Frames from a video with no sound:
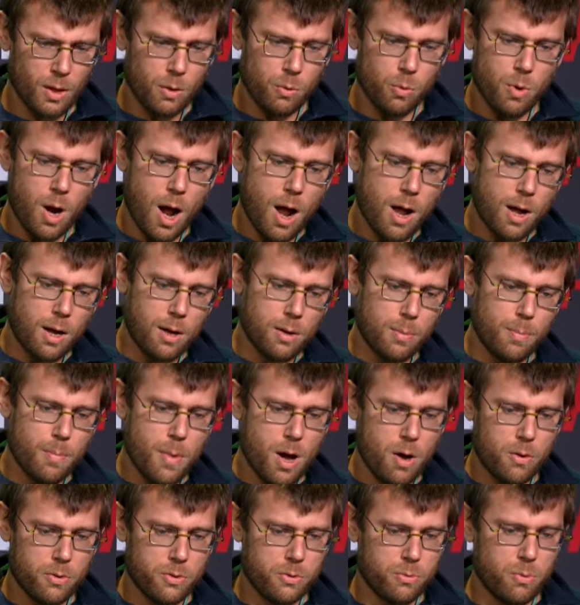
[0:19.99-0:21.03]
We are
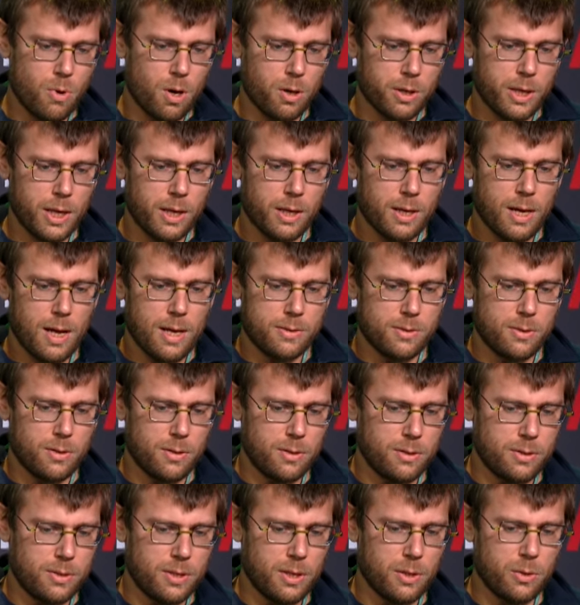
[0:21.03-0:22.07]
both working as
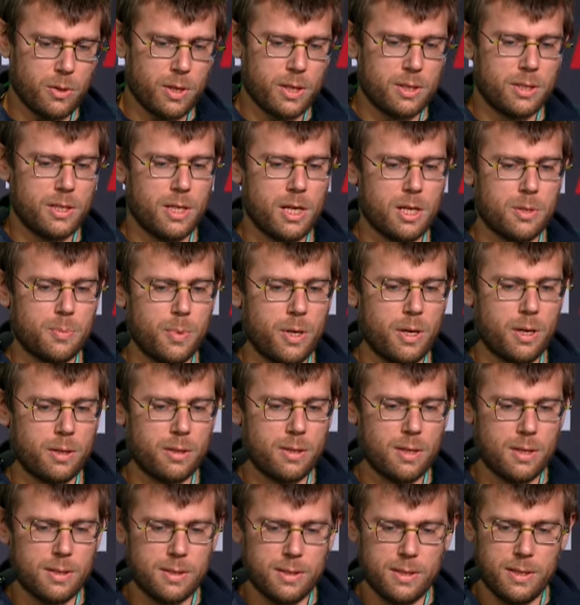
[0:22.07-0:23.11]
a security expert
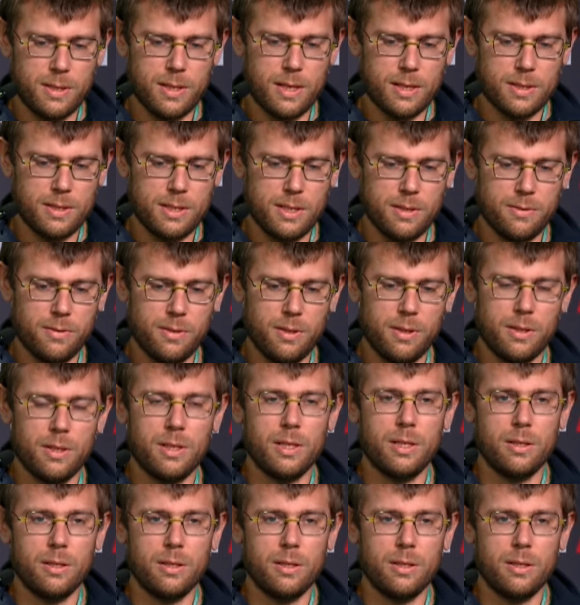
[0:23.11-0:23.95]
at Synactive